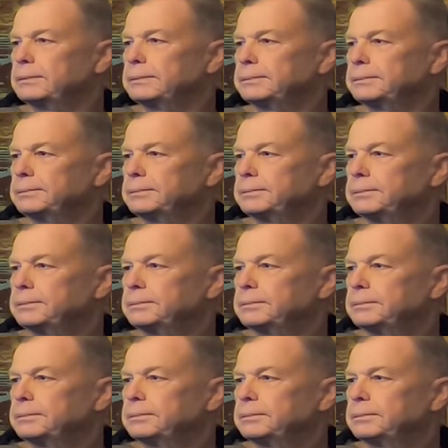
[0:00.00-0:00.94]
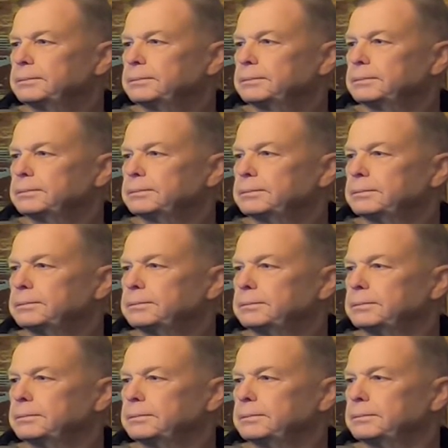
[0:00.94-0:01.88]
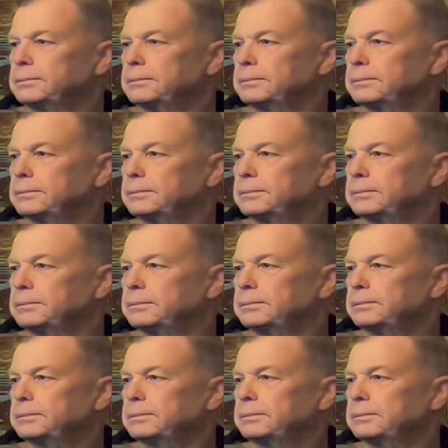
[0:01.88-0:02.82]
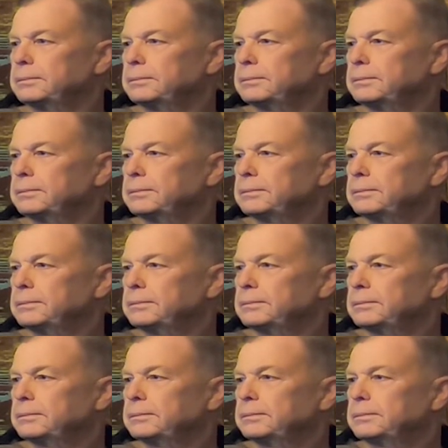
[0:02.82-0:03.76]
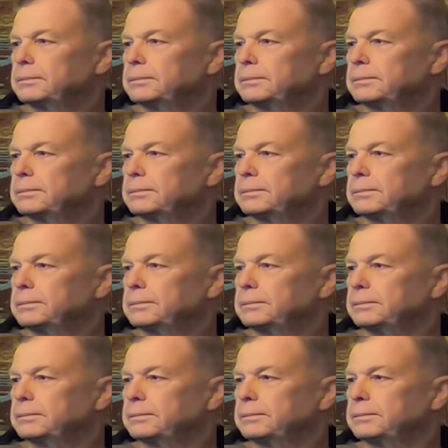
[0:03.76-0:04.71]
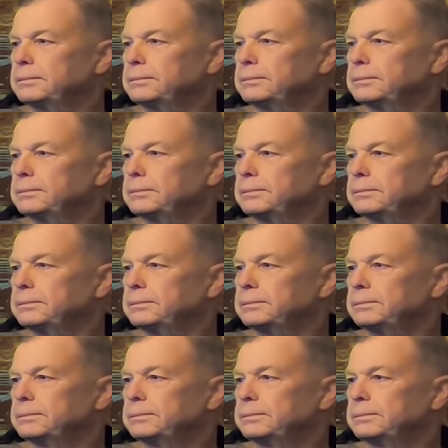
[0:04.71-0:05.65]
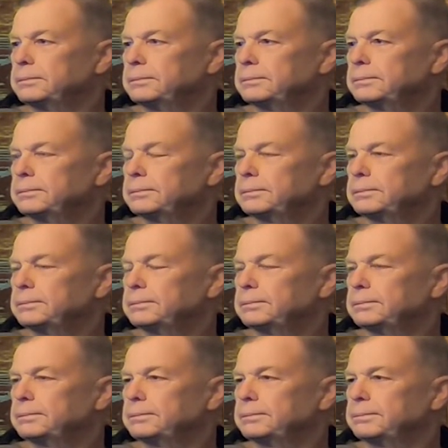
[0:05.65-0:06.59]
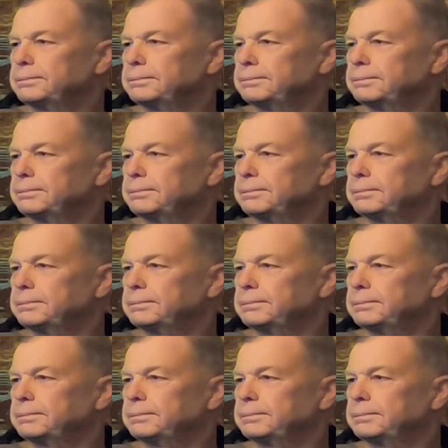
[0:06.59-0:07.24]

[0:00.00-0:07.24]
No words are spoken by the person on screen.